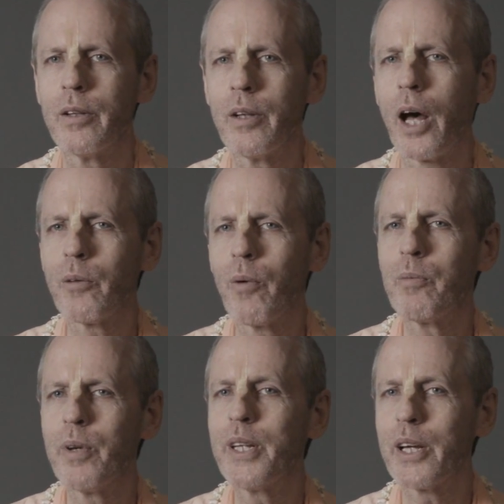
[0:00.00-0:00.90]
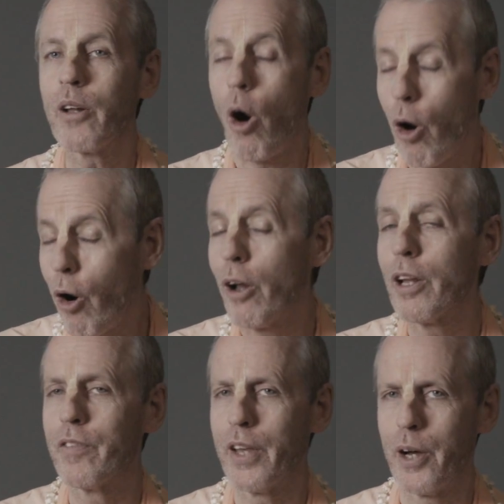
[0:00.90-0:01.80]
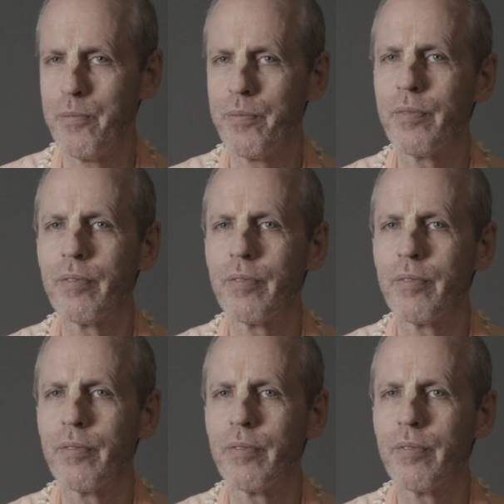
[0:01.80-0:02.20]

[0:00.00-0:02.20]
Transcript: not one particular, all of them.